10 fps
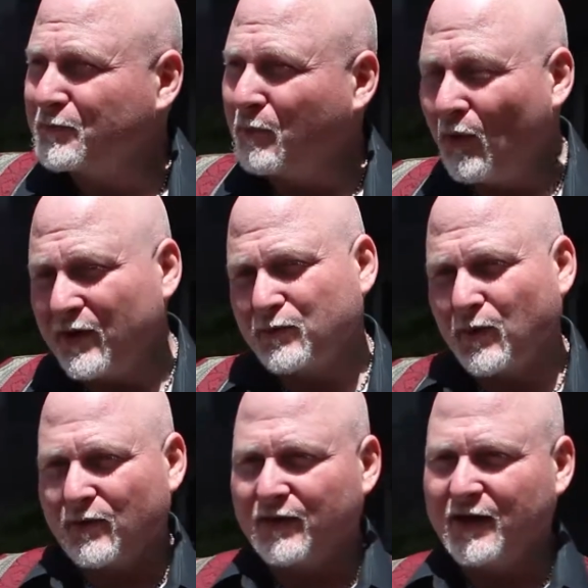points
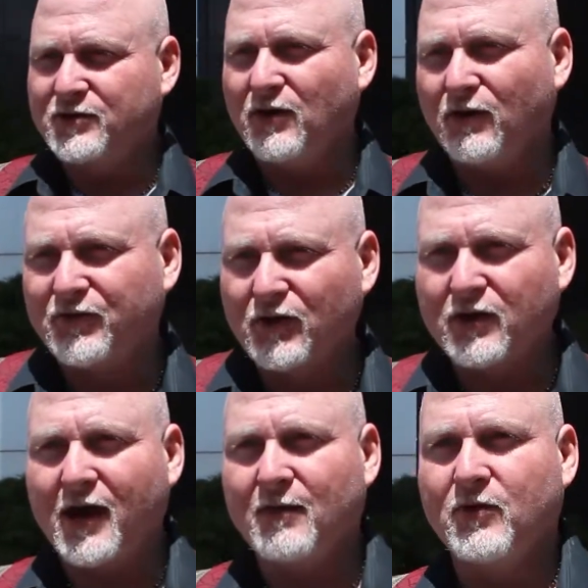where the adults, you
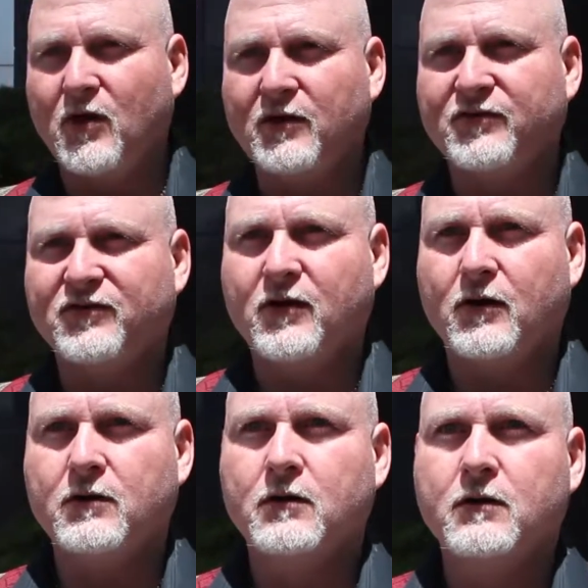look at them, their eyes just go,